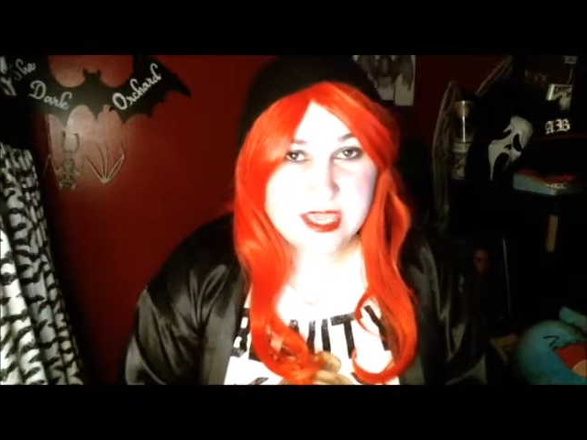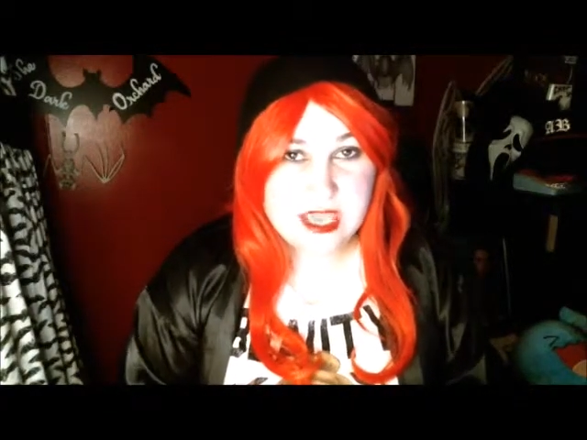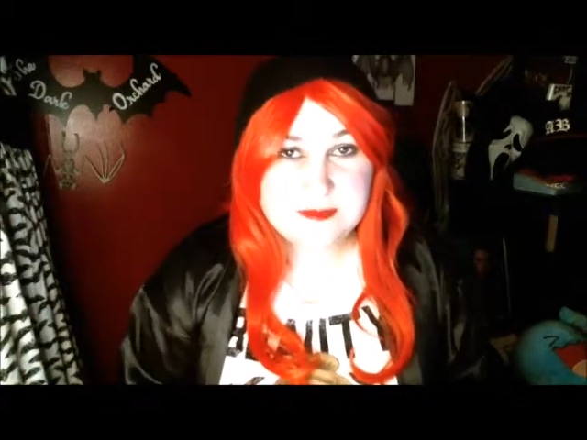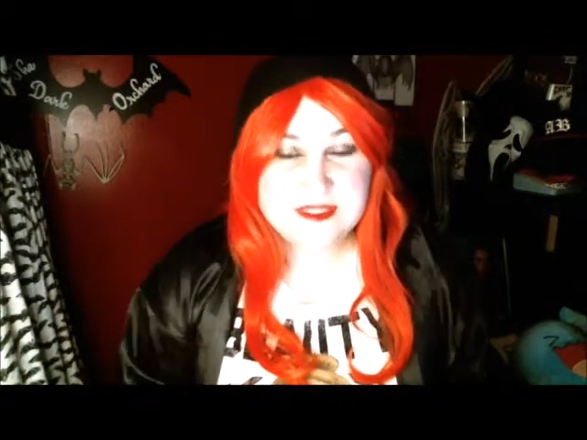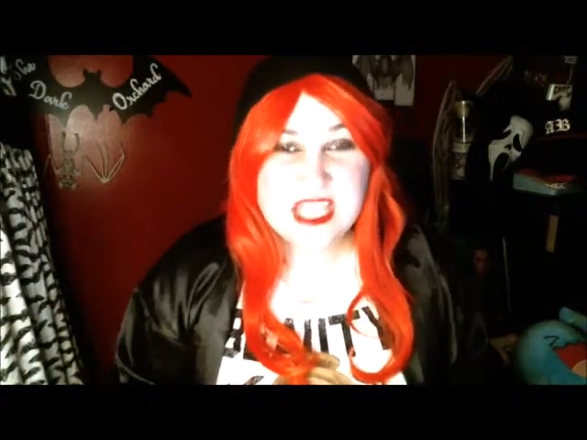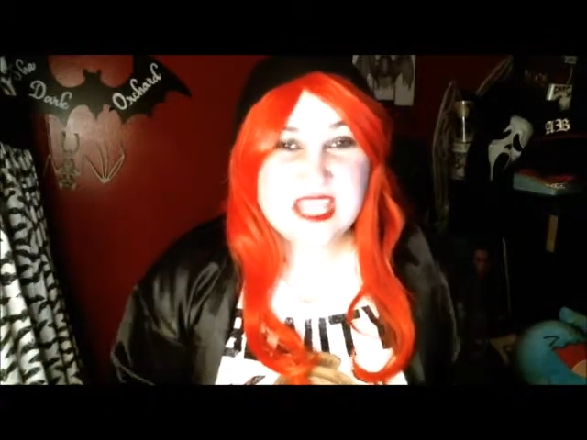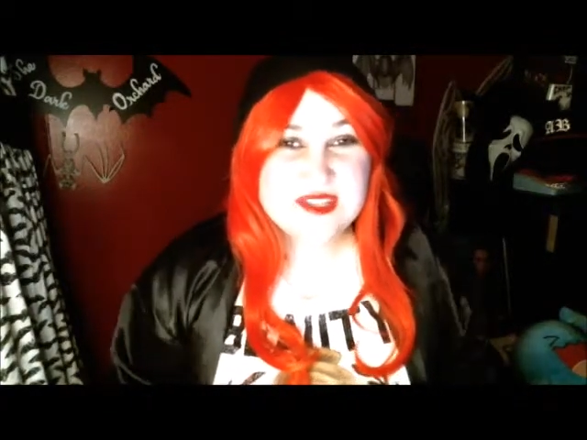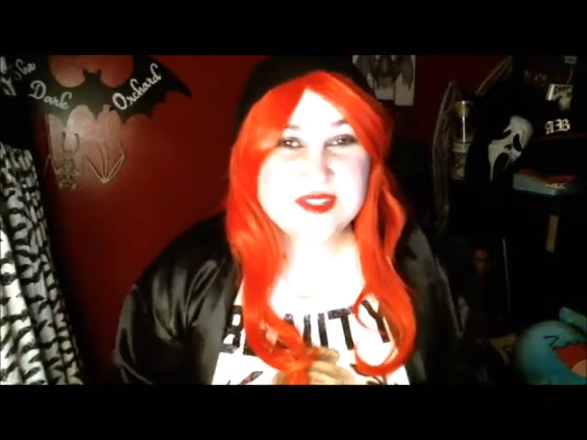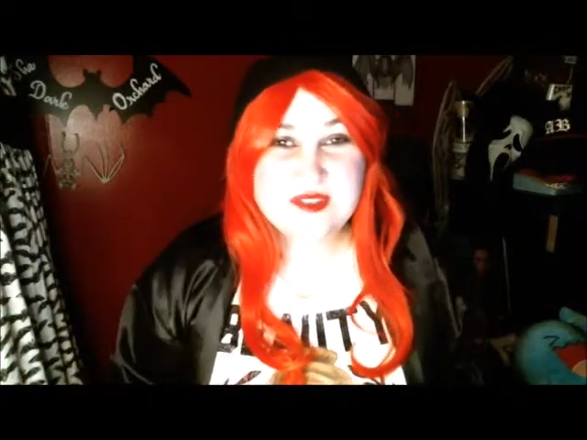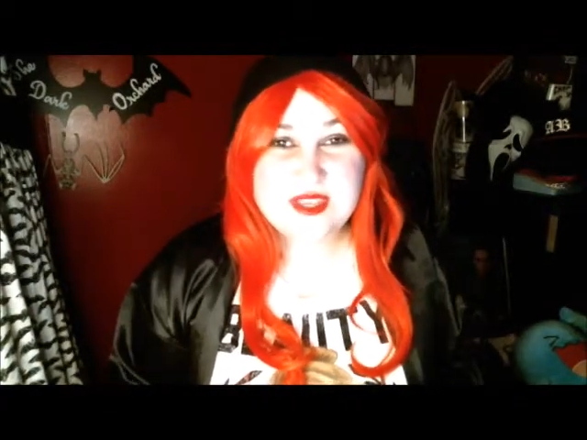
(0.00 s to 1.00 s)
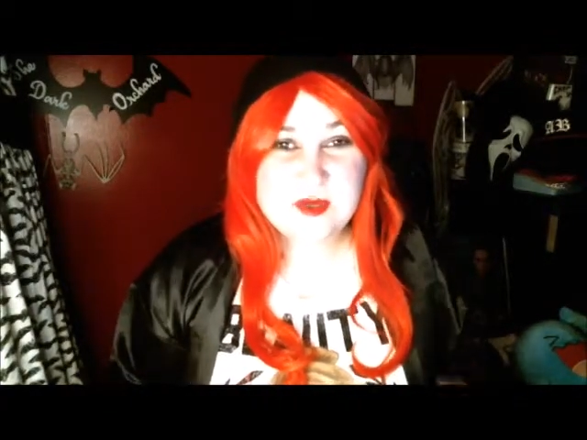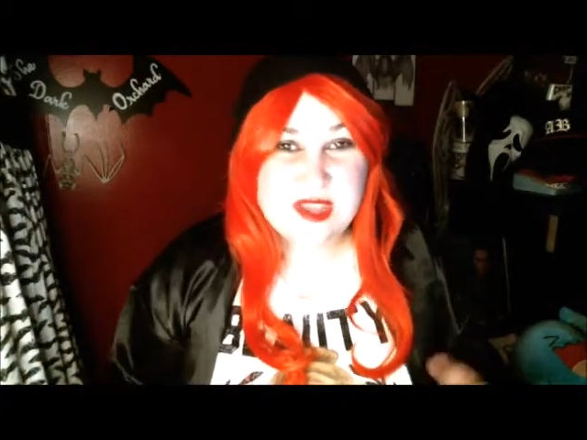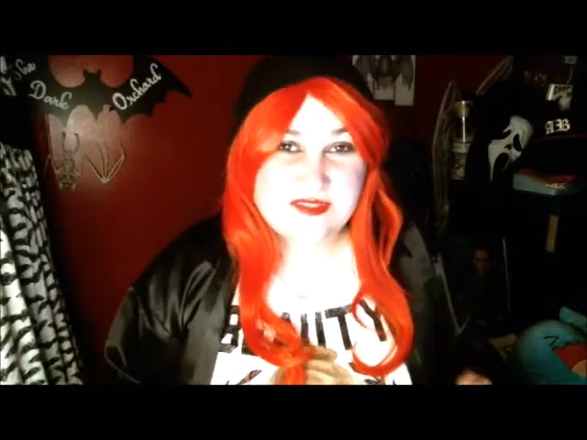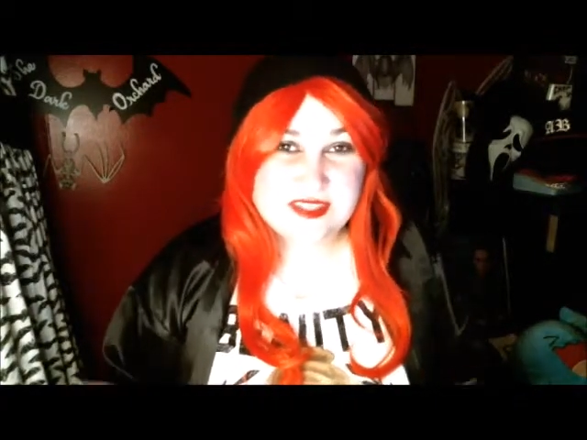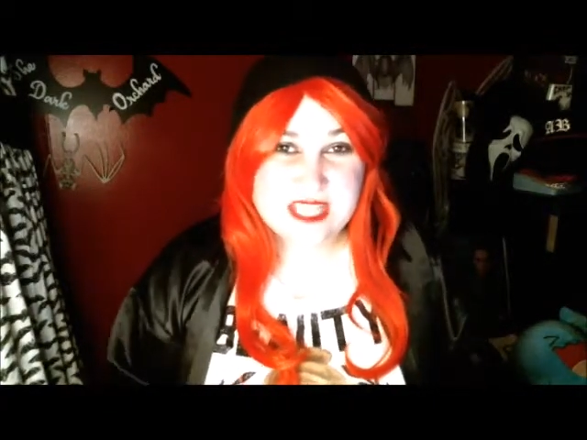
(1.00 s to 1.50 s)
caps so that you
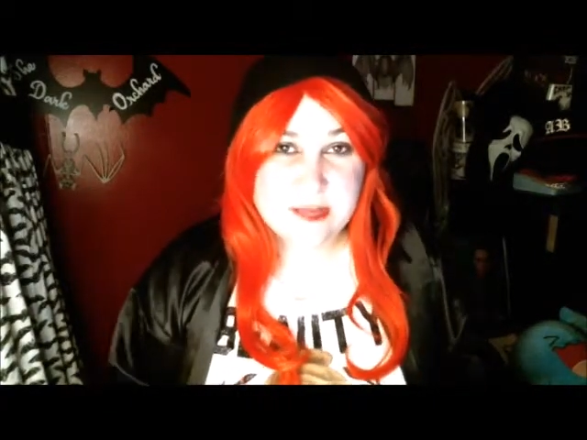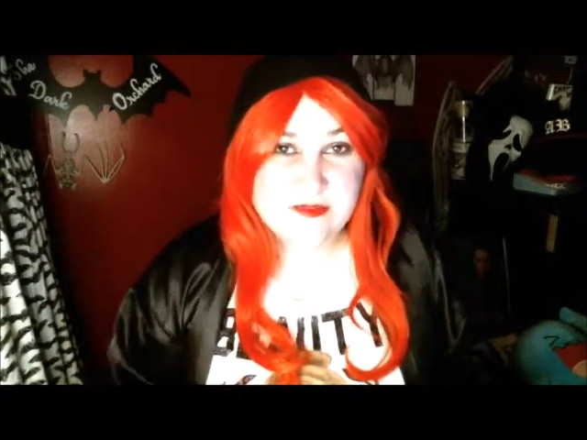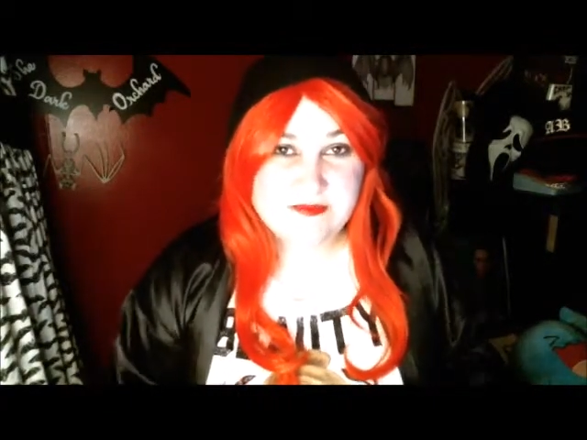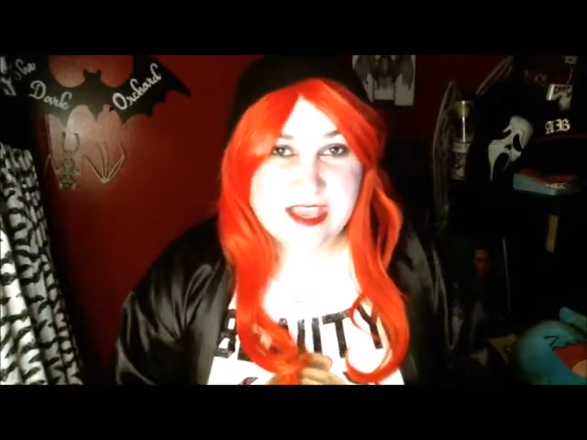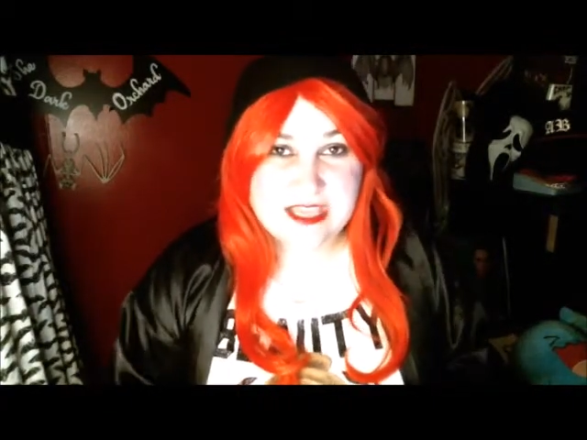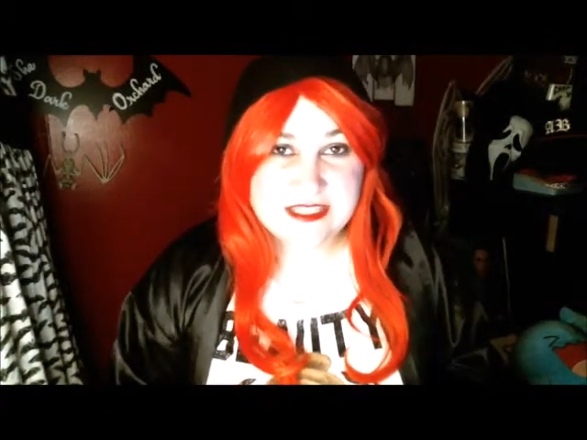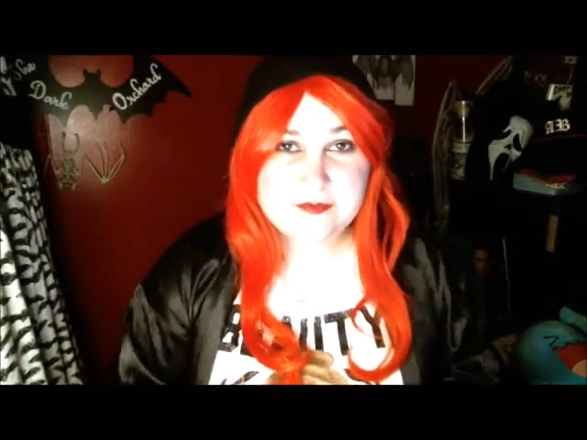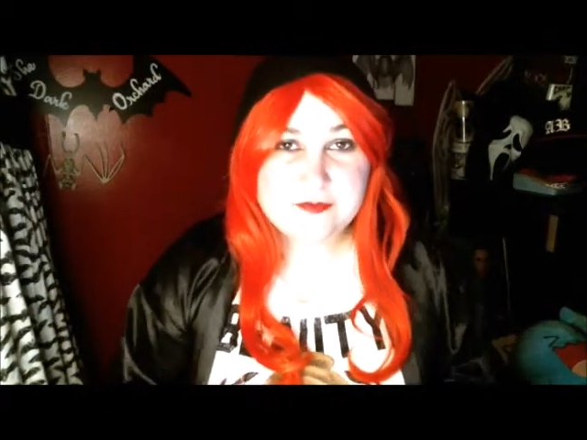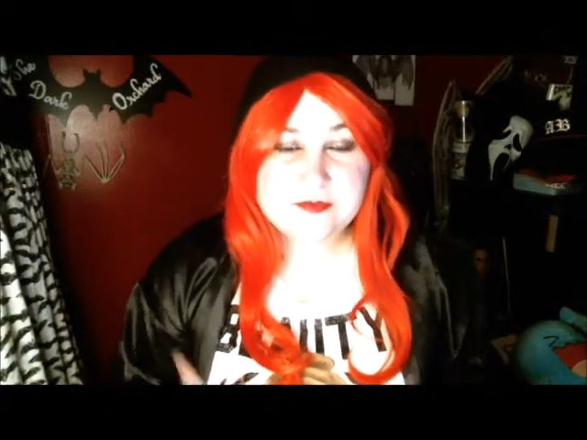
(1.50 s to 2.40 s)
have the same effect.